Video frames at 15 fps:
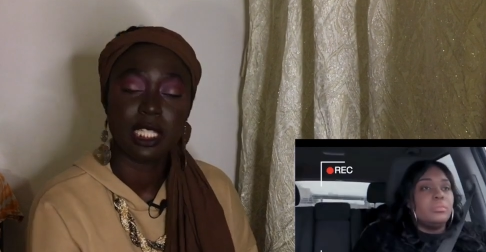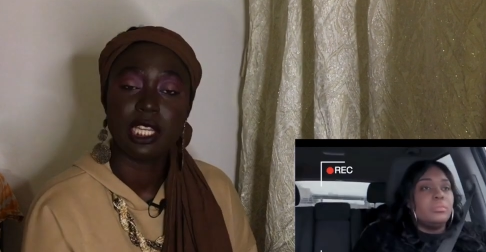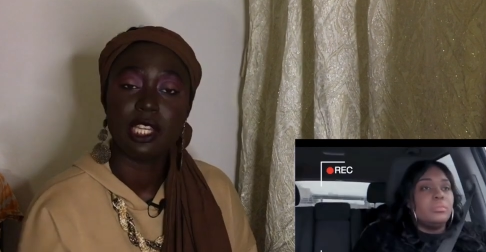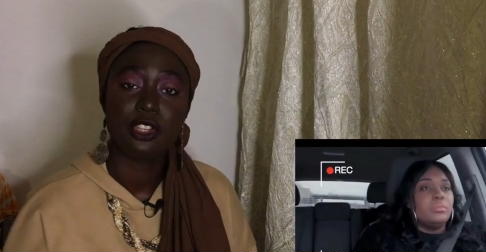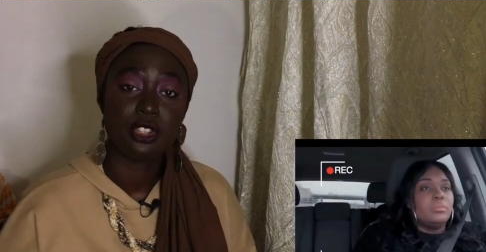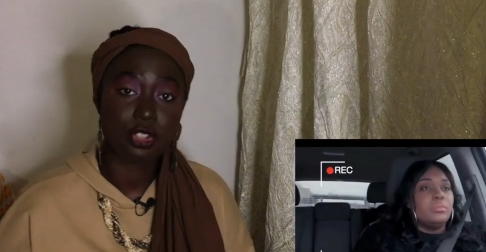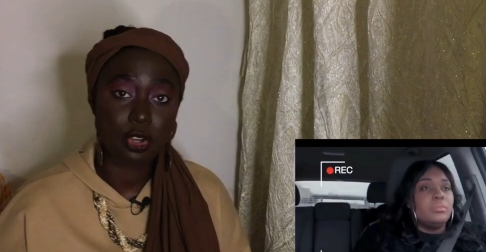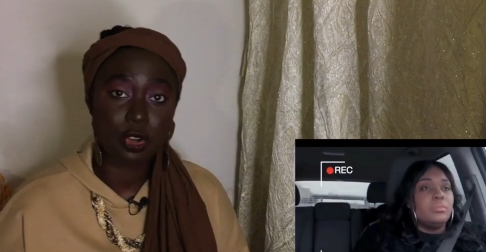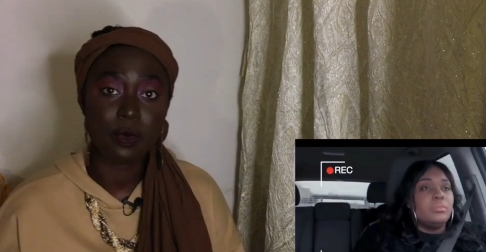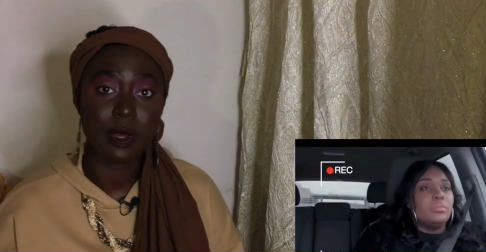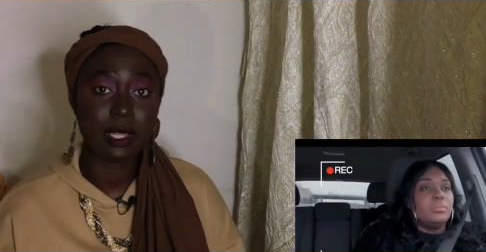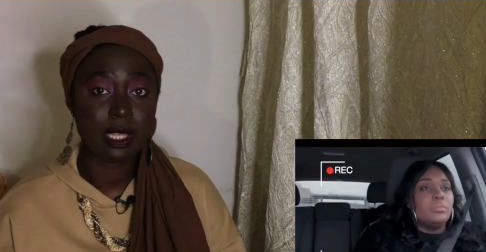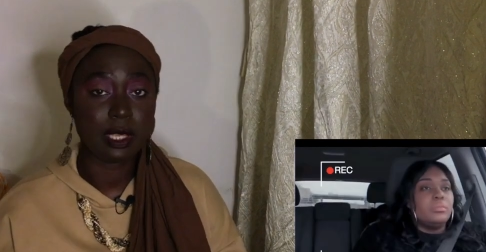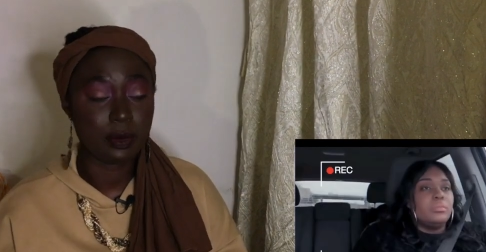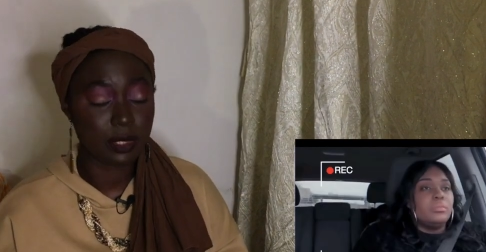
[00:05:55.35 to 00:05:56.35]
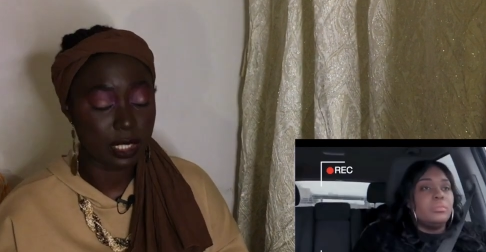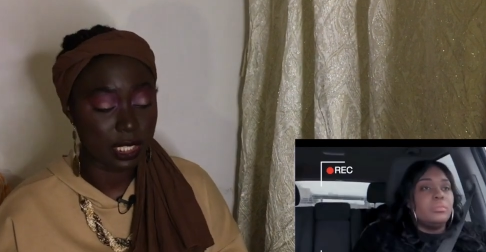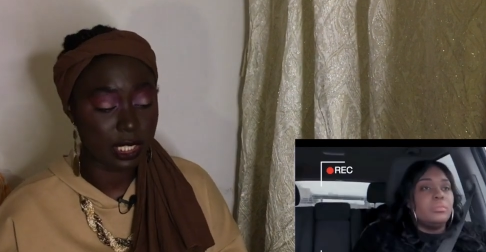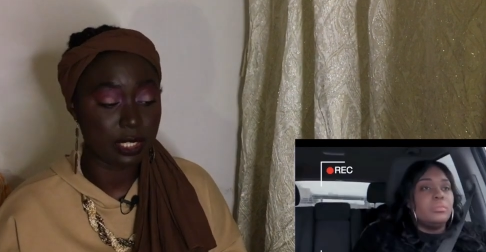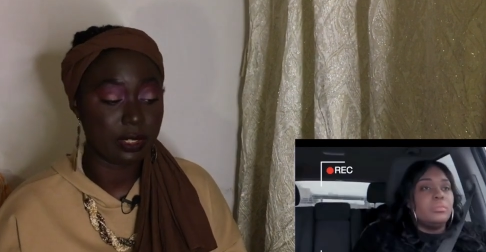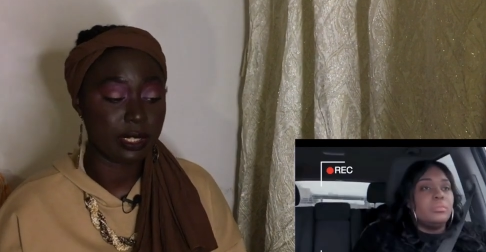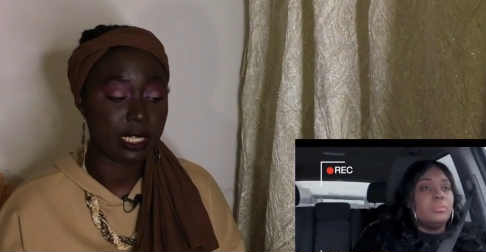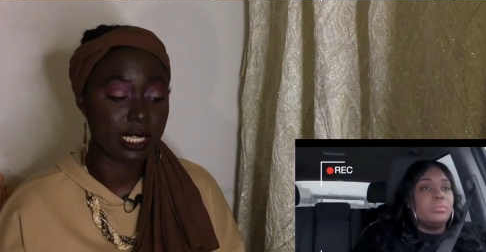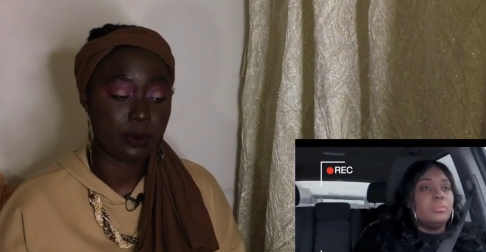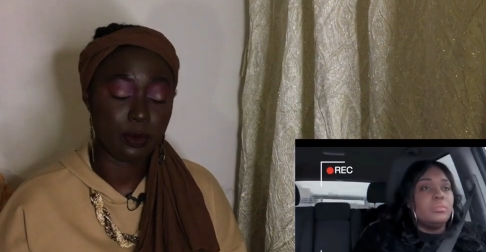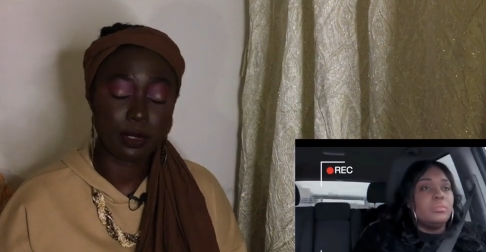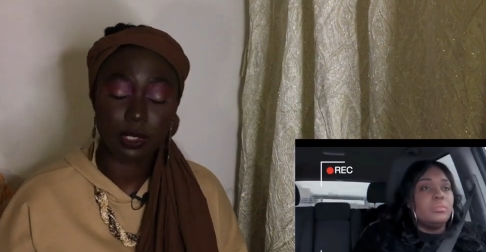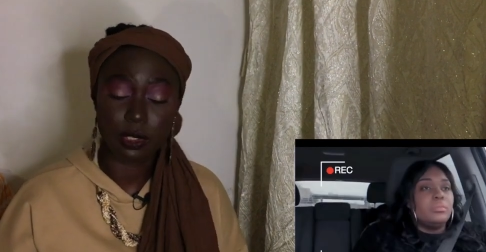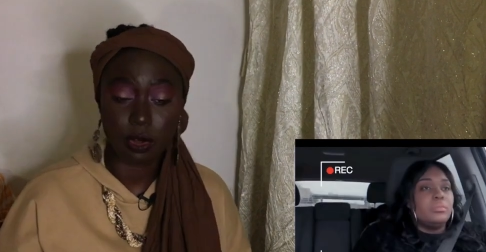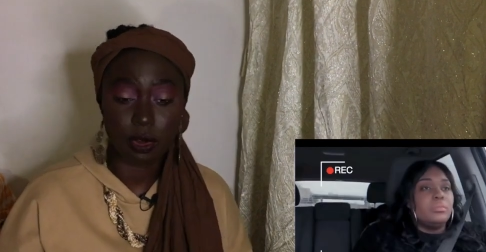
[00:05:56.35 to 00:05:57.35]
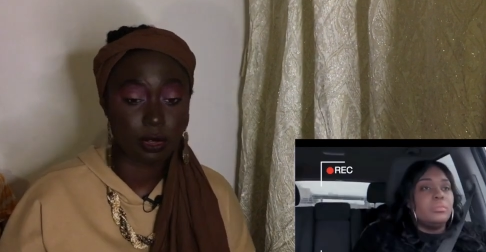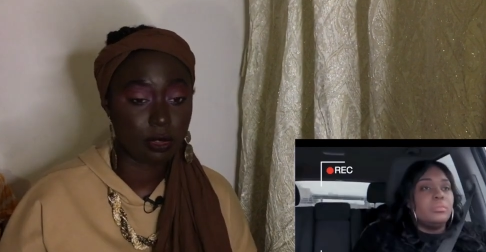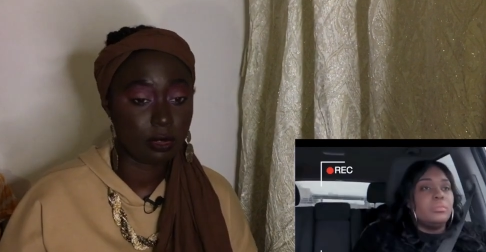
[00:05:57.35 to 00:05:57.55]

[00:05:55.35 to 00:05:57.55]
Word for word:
Speaker 1: So when he was in jail, he would call.